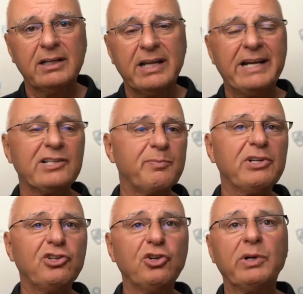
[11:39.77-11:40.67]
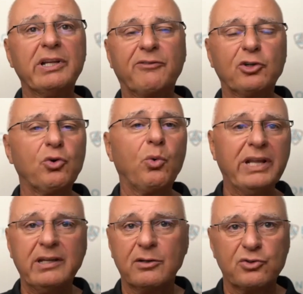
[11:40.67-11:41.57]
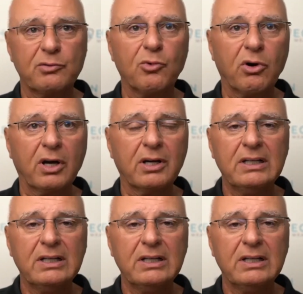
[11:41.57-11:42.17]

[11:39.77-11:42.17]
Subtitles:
and has been doing it for 20 years or more?